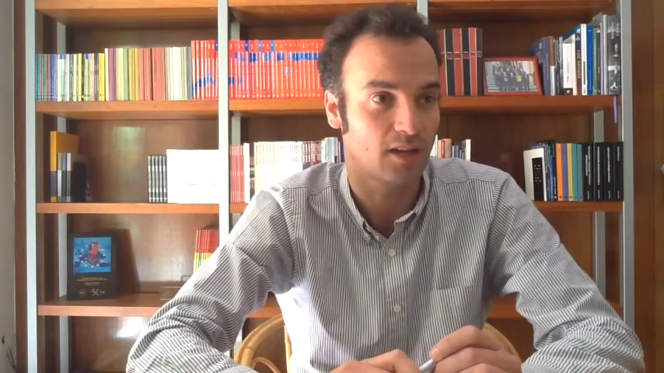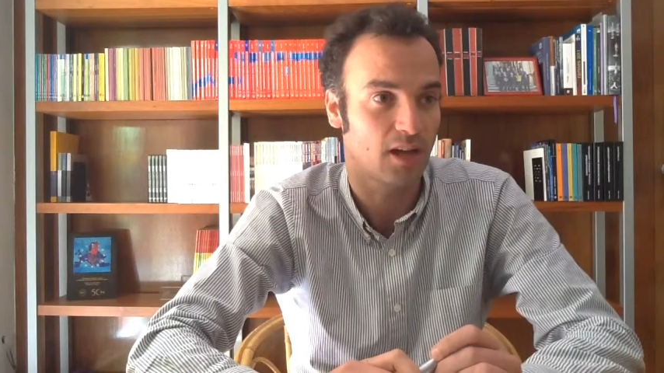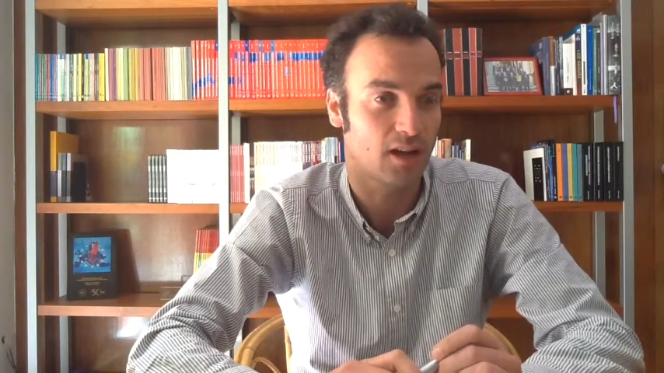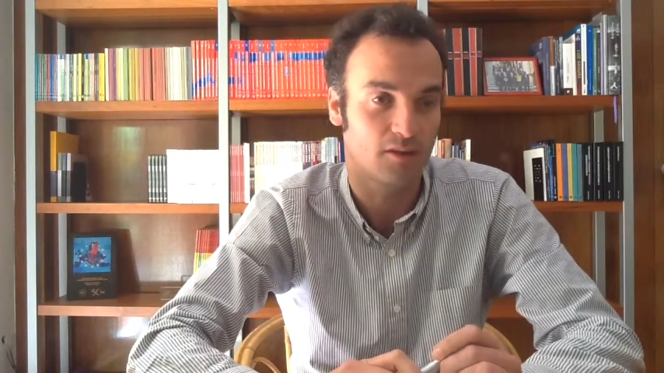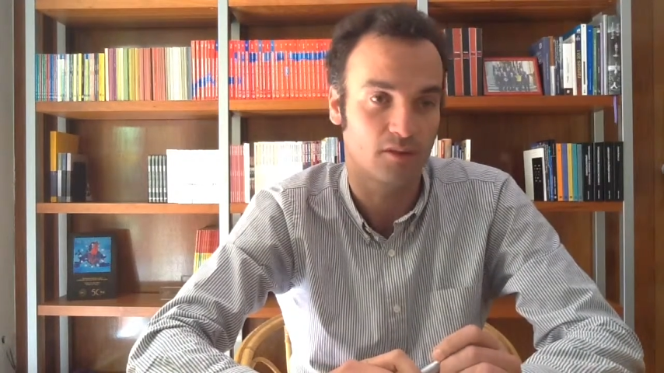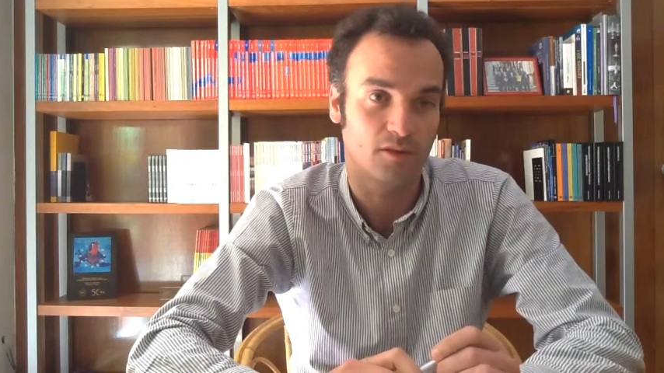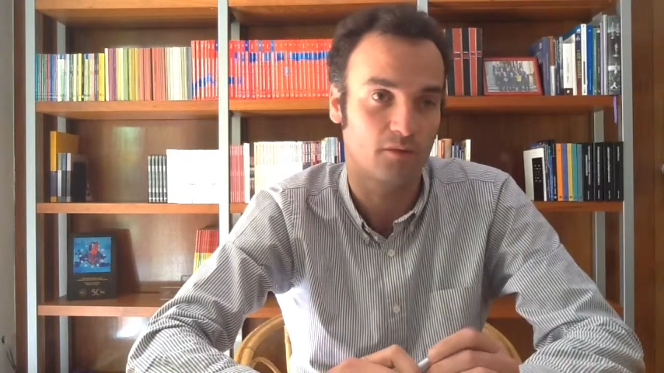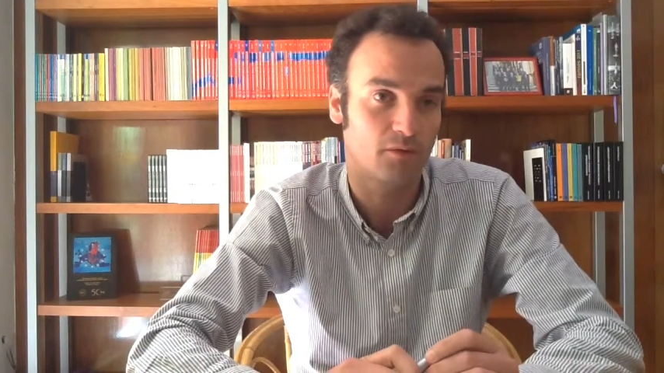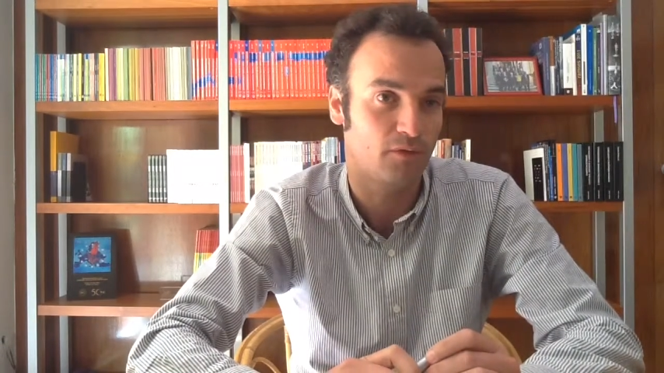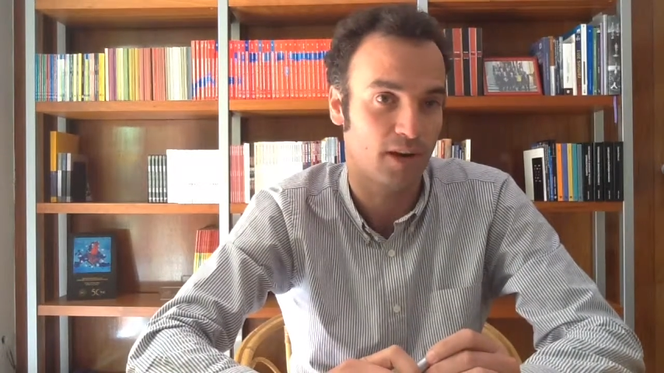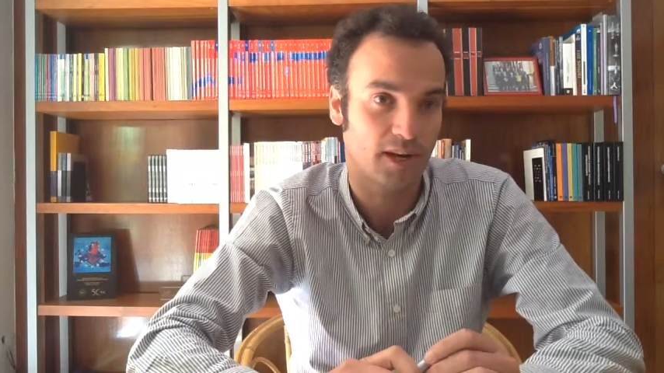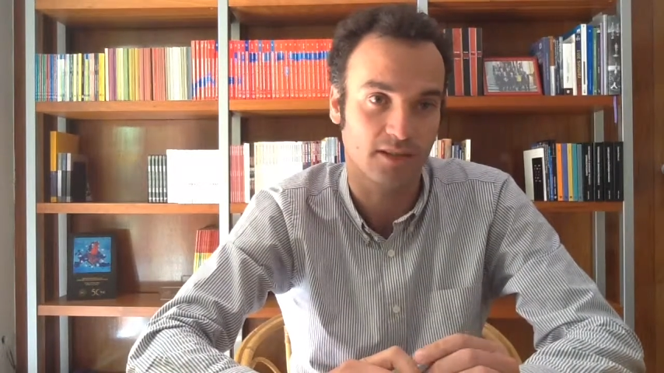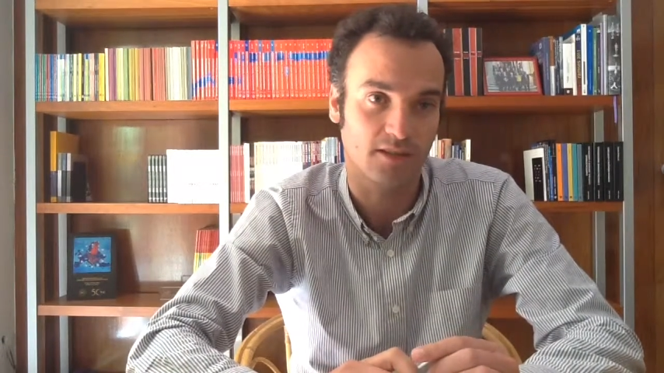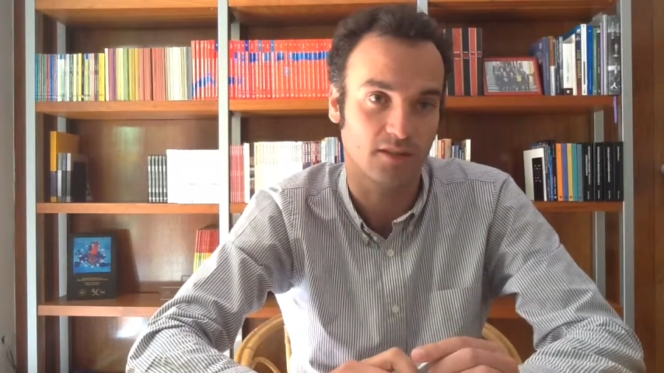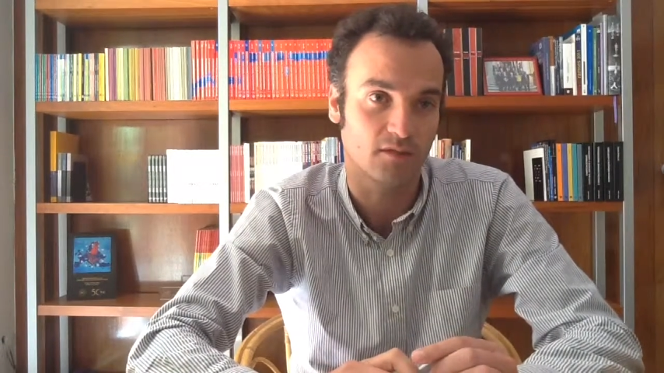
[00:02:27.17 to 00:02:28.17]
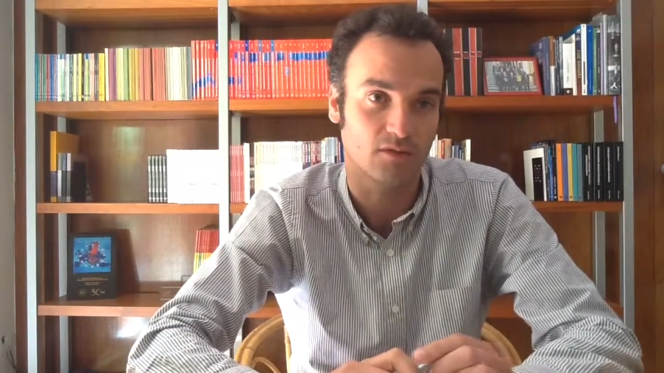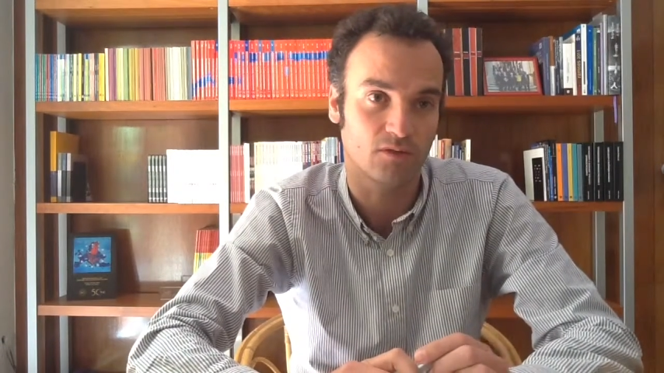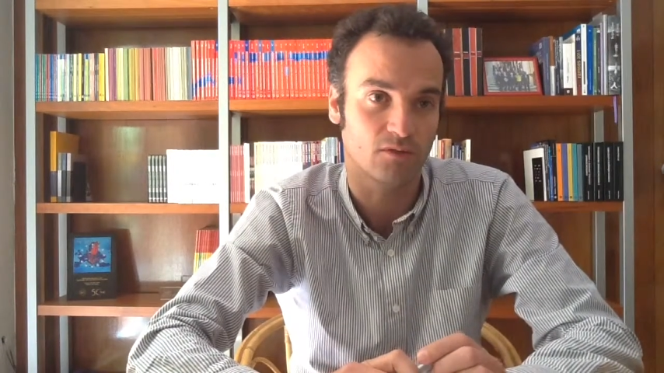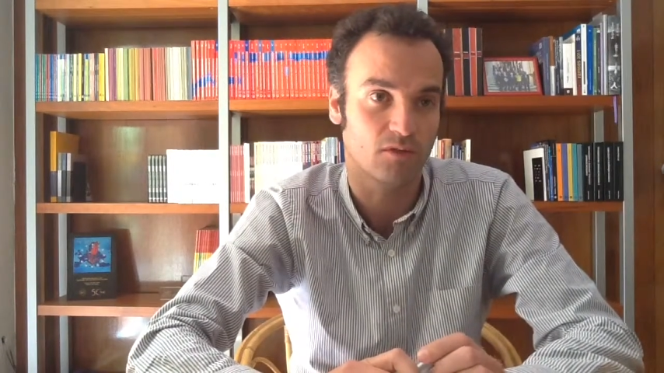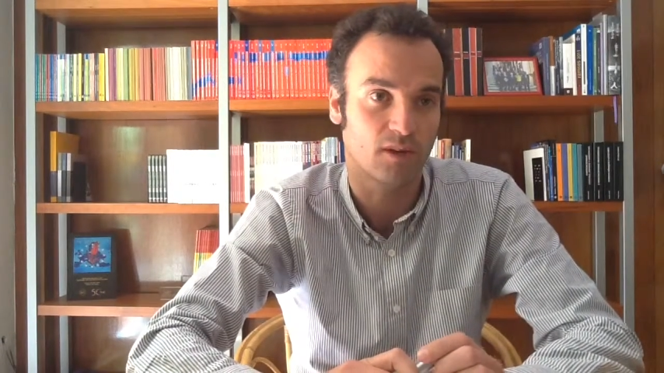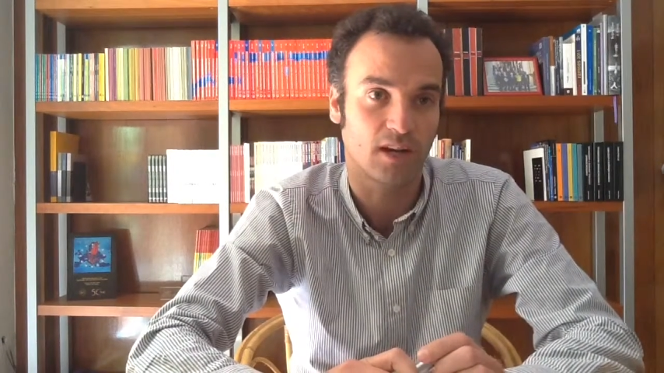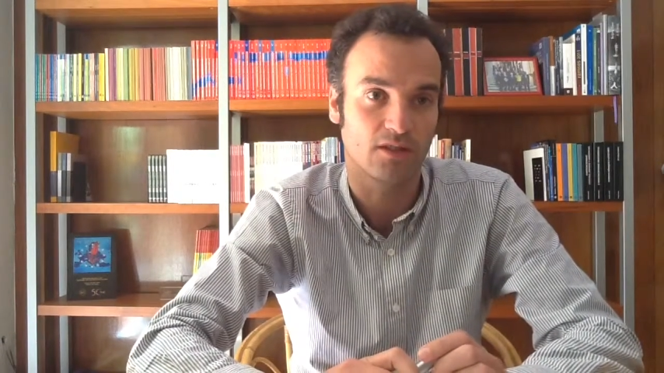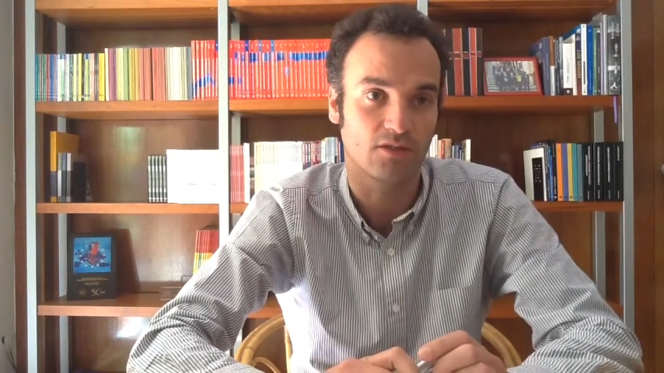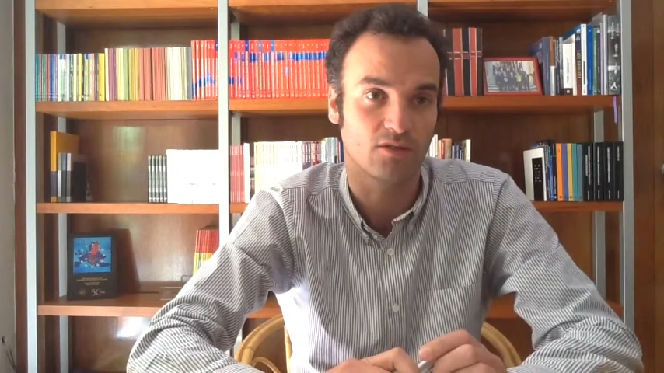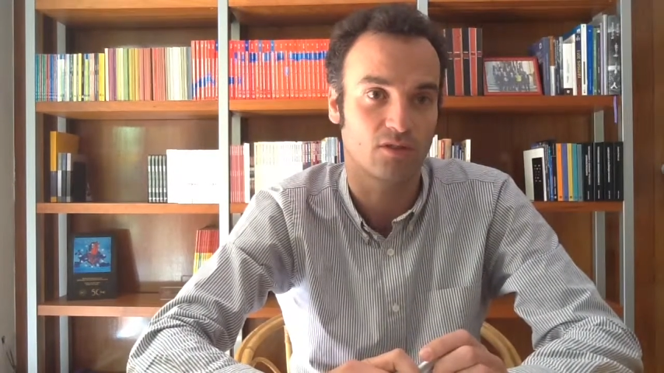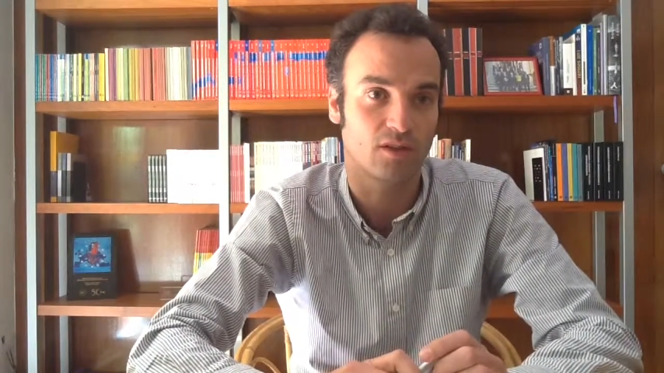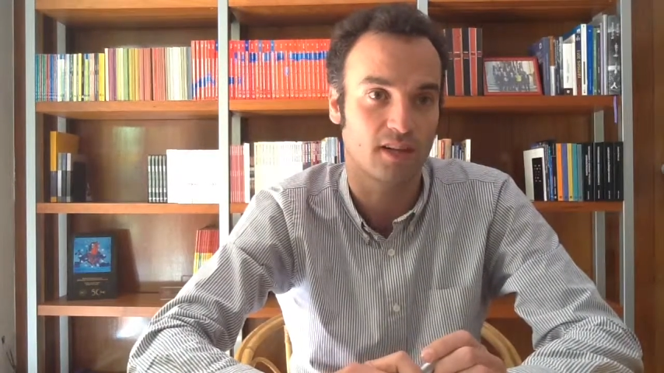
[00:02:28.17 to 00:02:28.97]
either a Frexit from France or